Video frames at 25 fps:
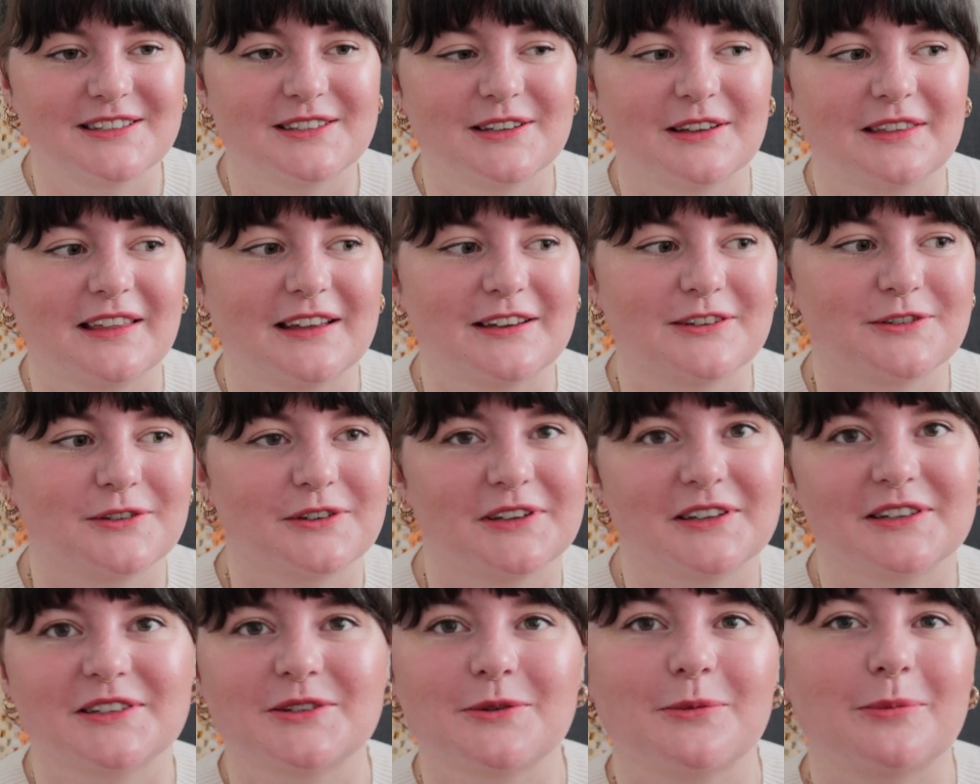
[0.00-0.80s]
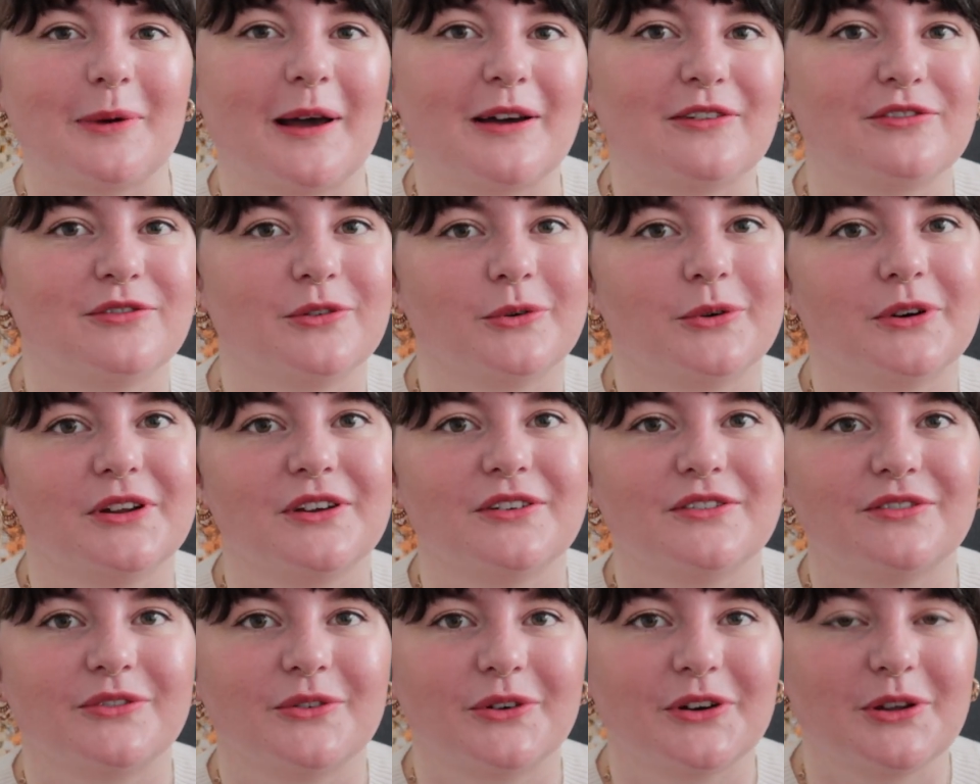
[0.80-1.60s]
So that took it to about 40
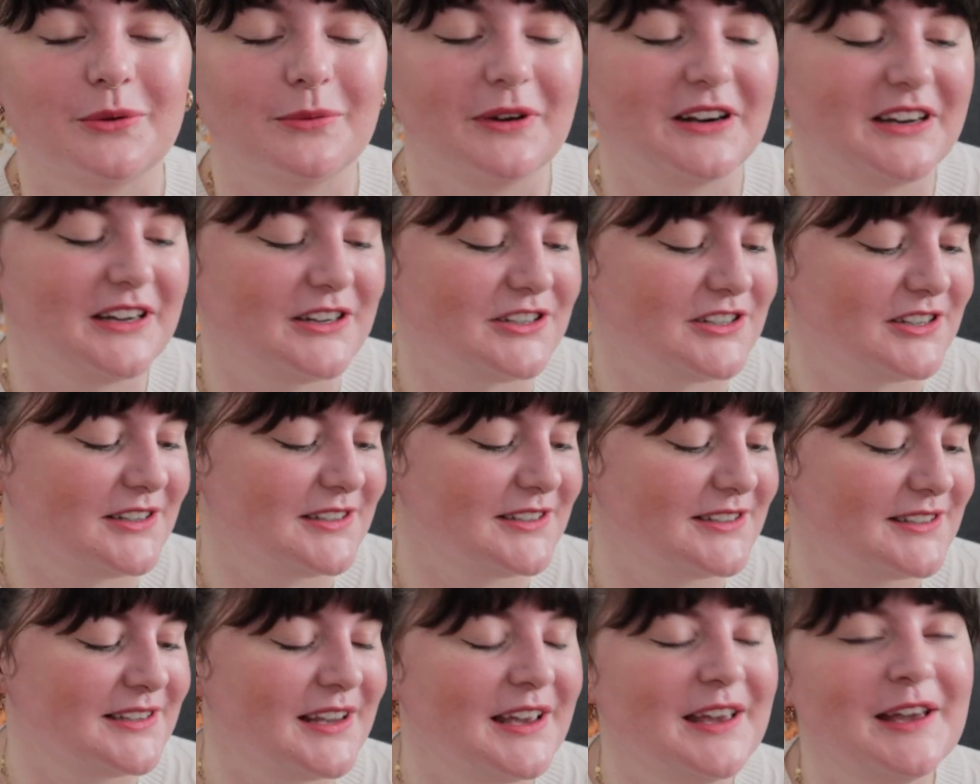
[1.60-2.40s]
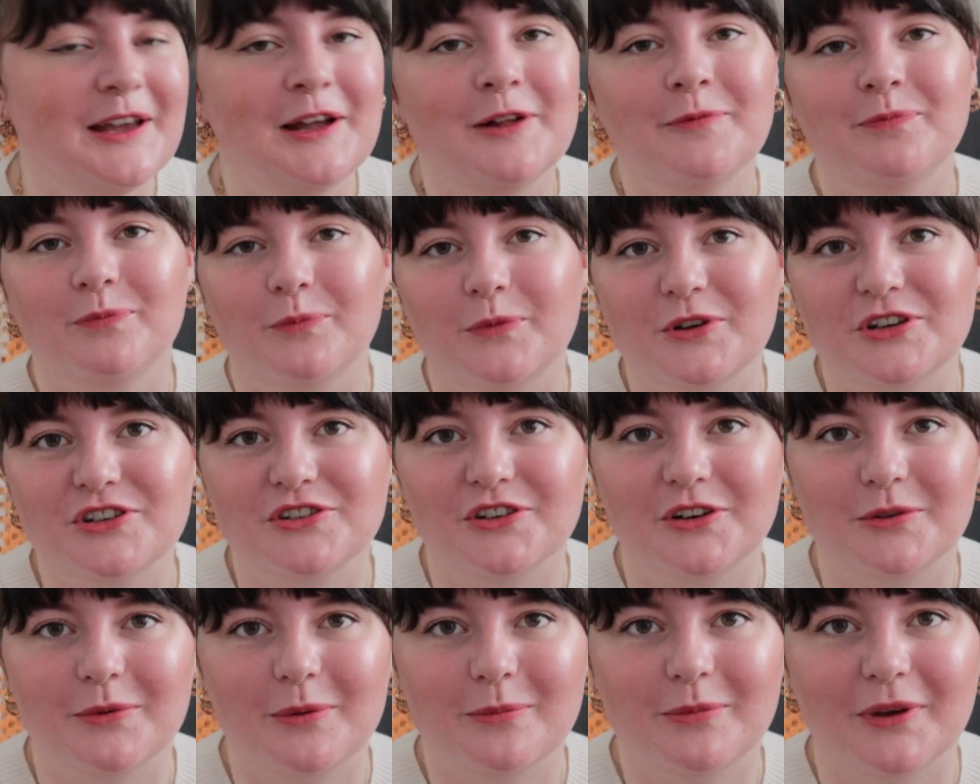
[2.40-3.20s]
or 41 inches, which
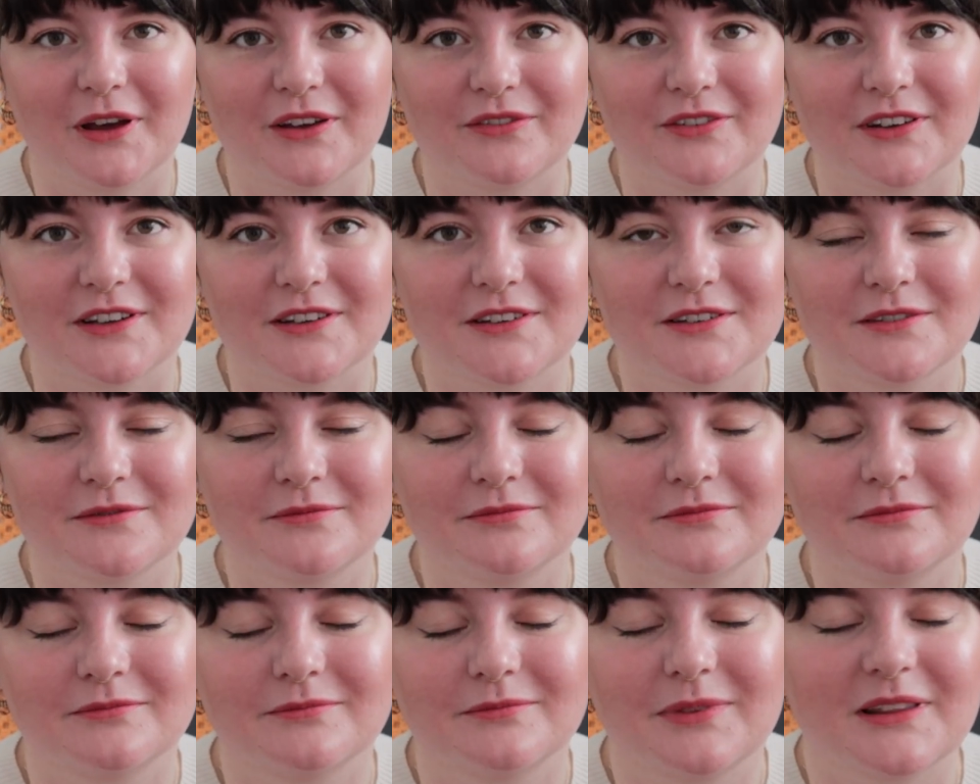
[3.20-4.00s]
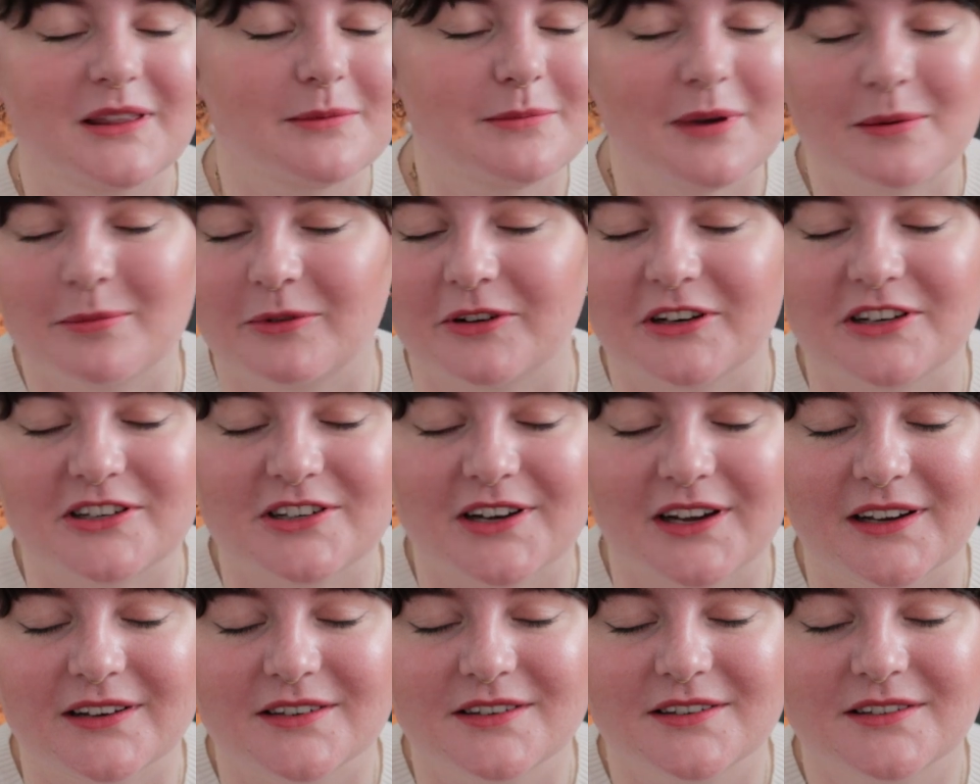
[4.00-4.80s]
should have been perfect, but then my body
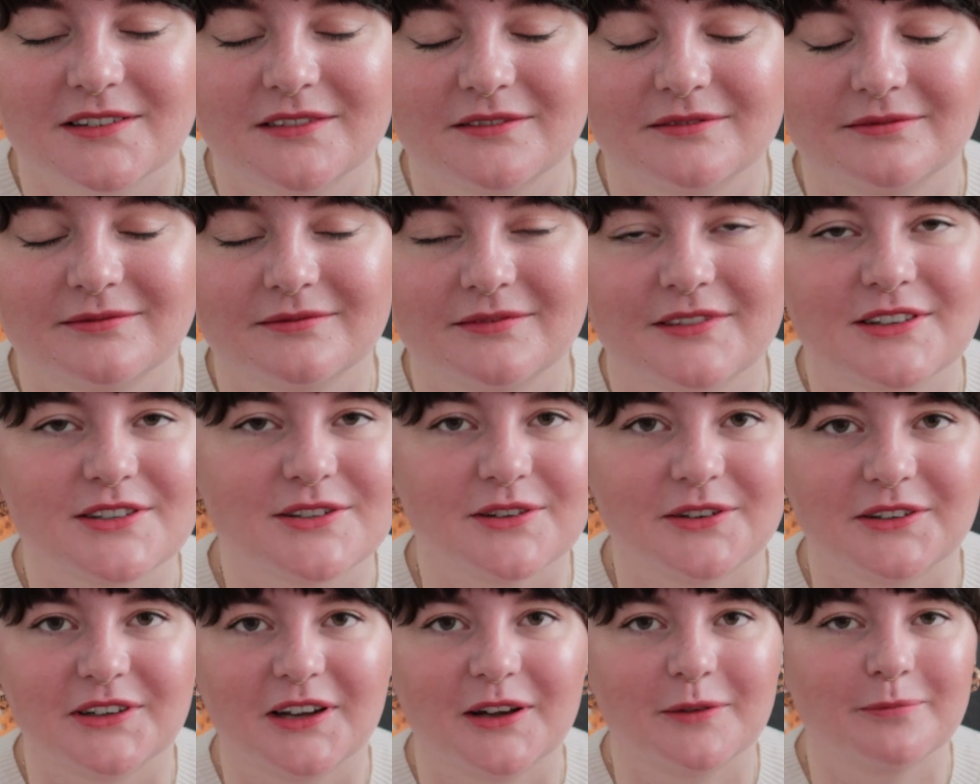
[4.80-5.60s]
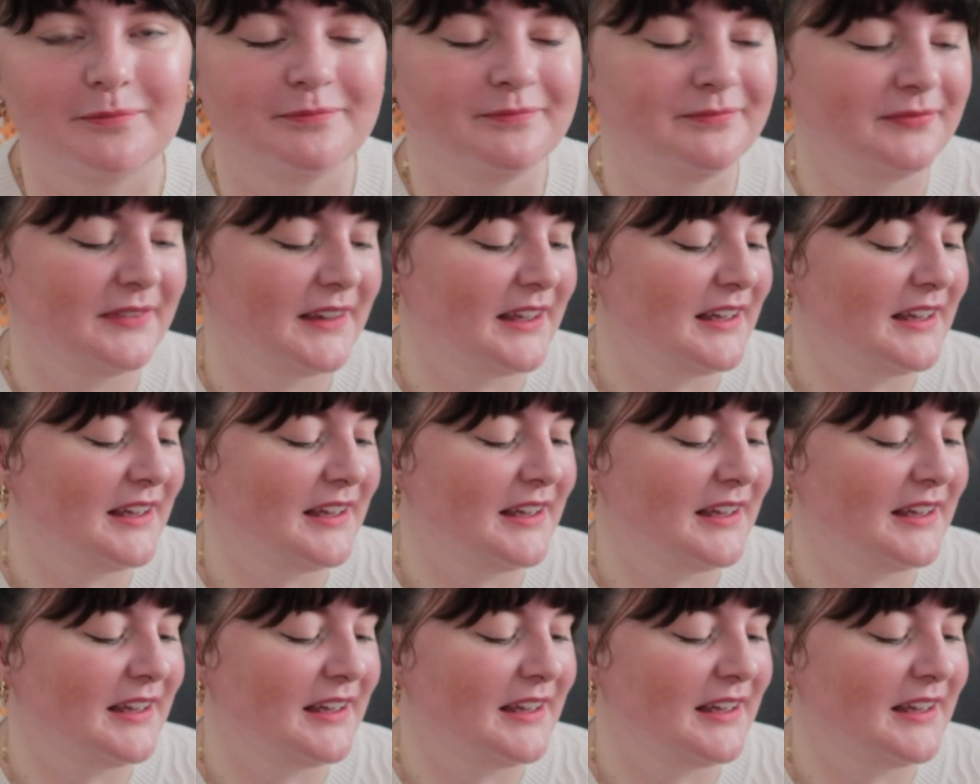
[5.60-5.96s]
changed. So dumb.